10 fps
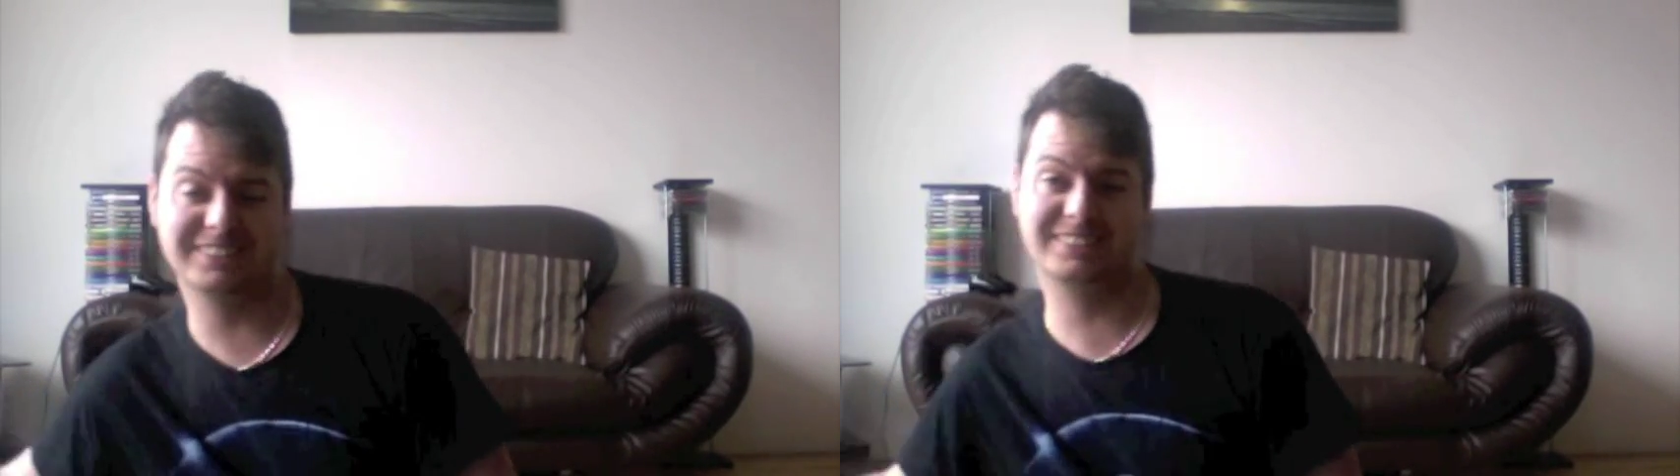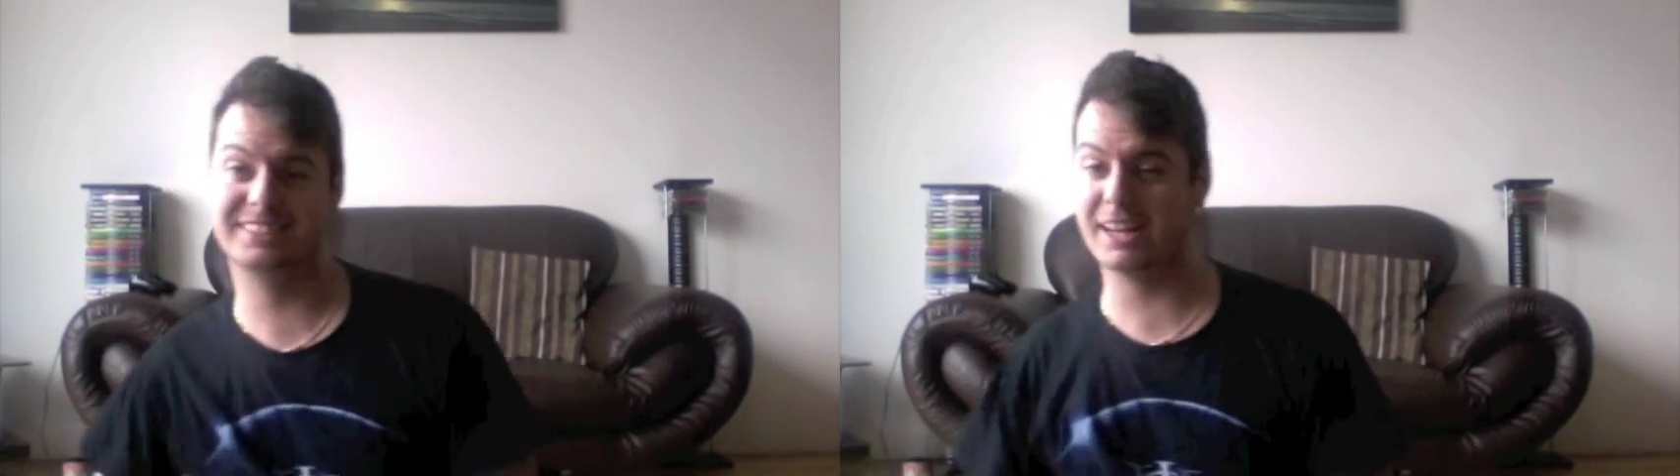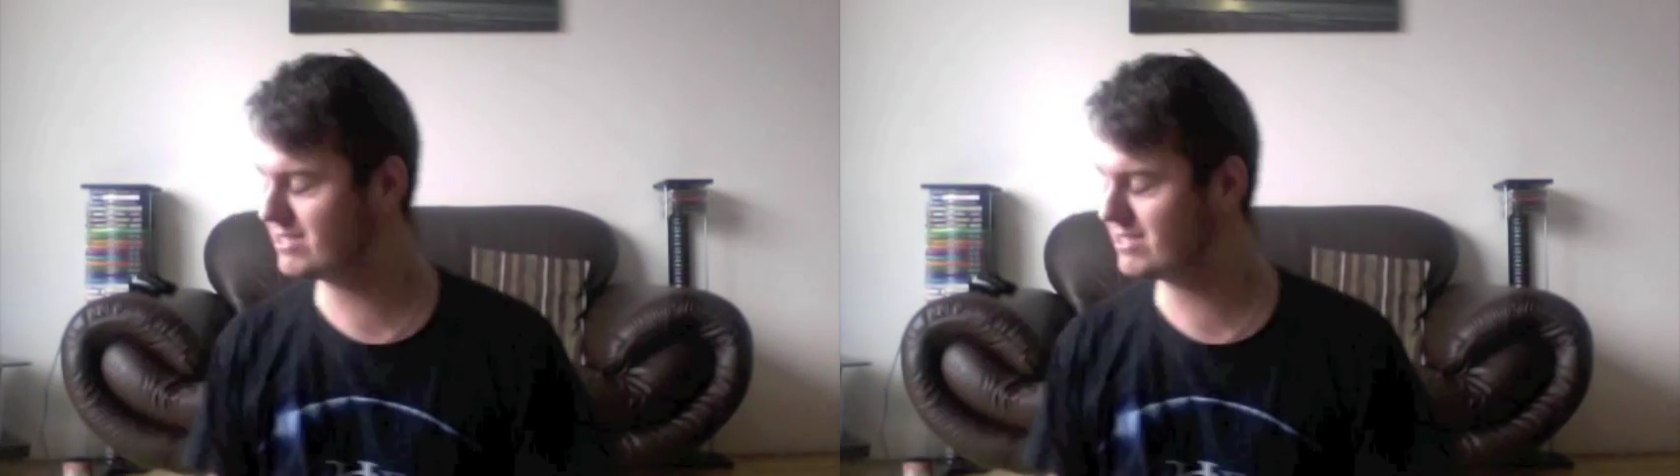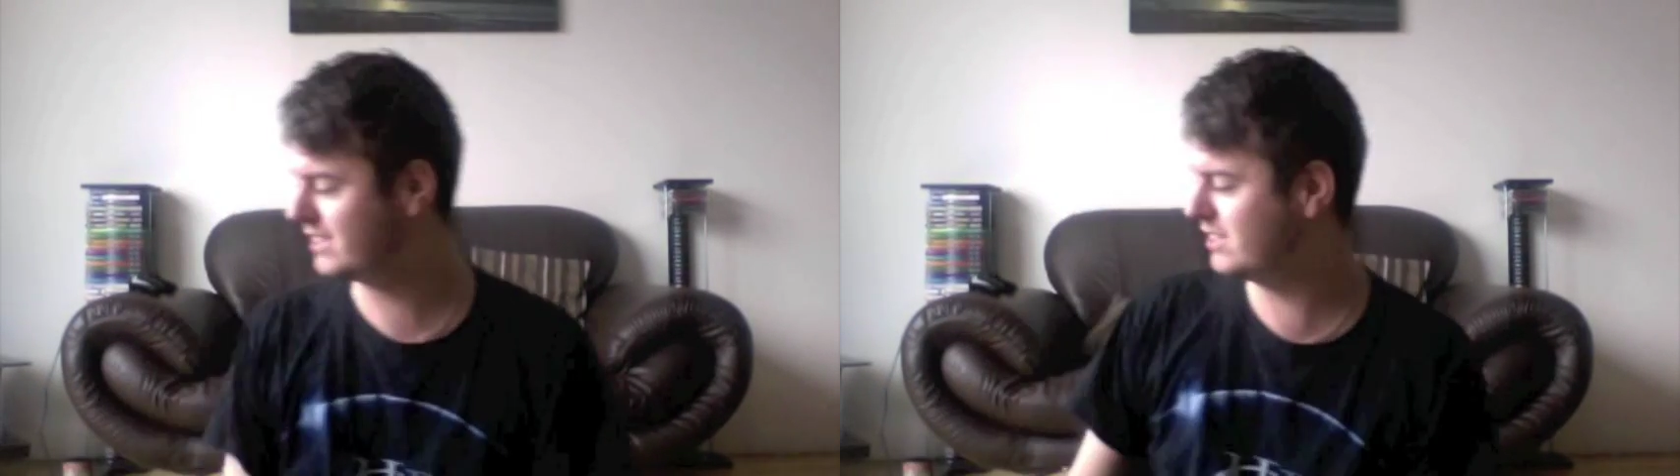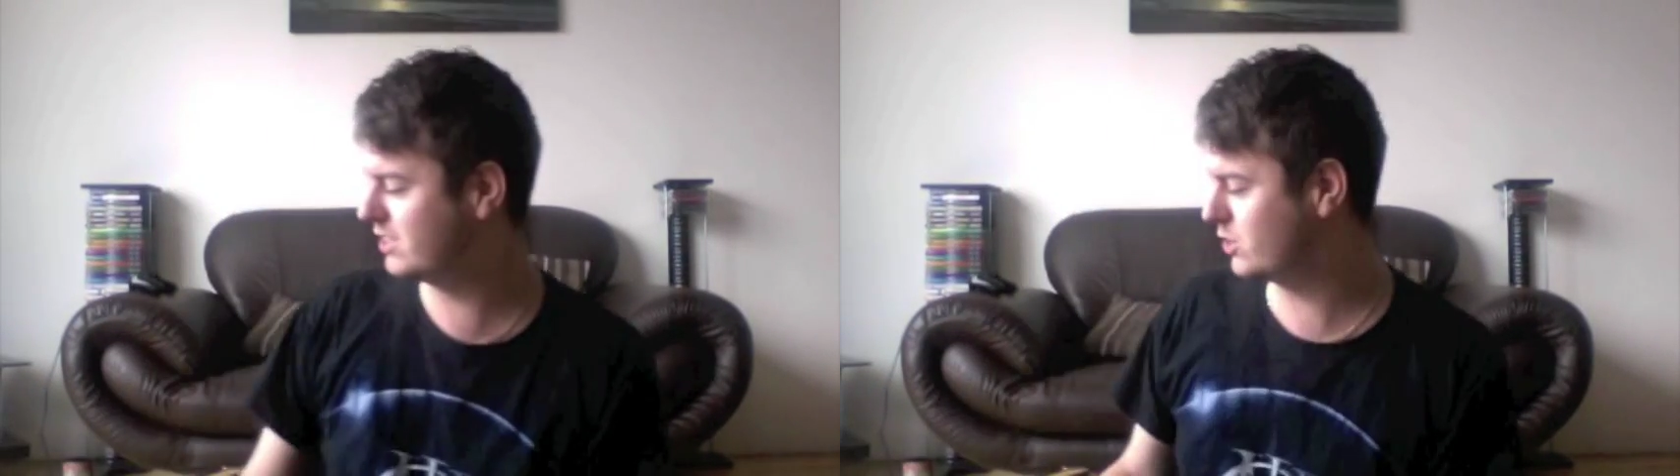
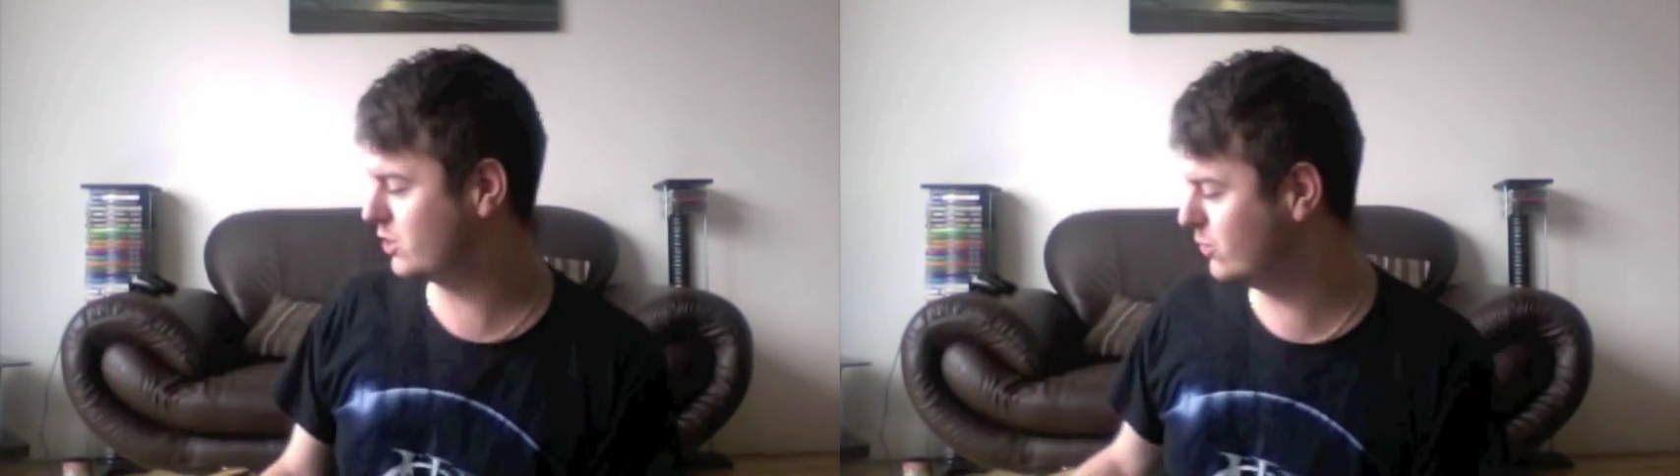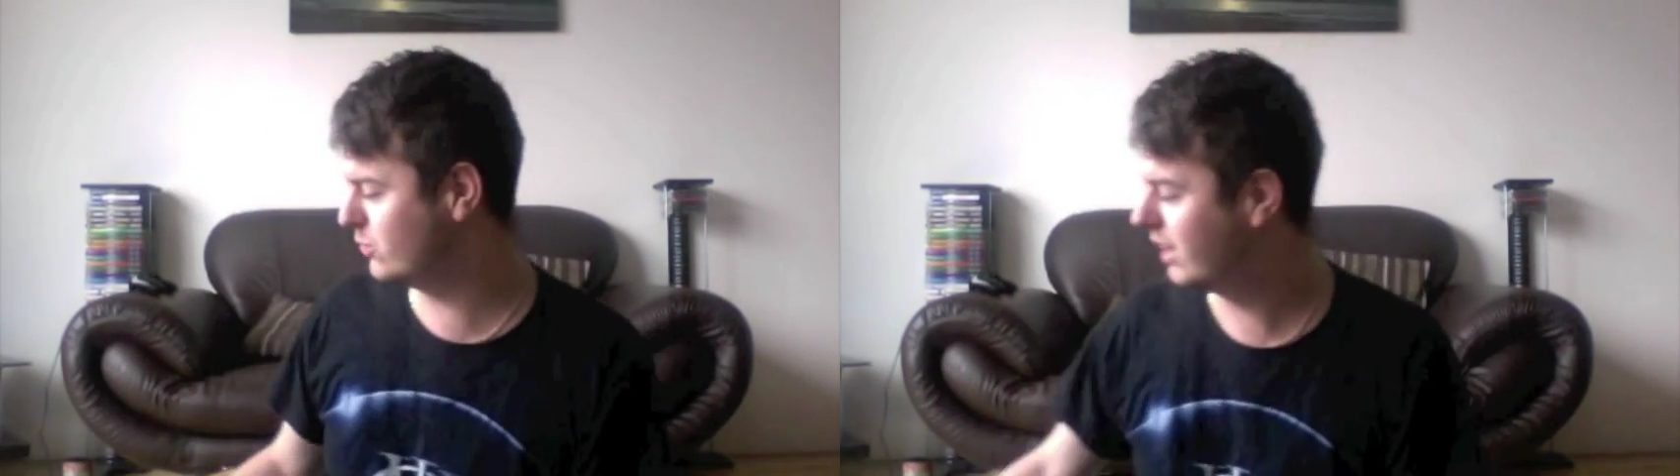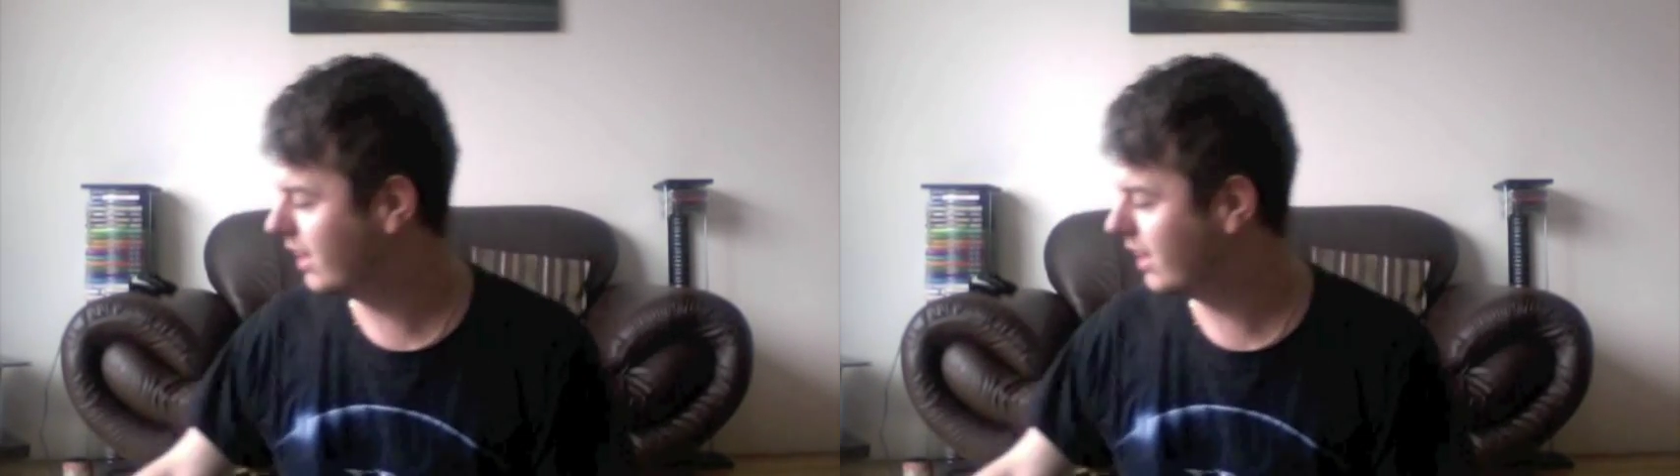72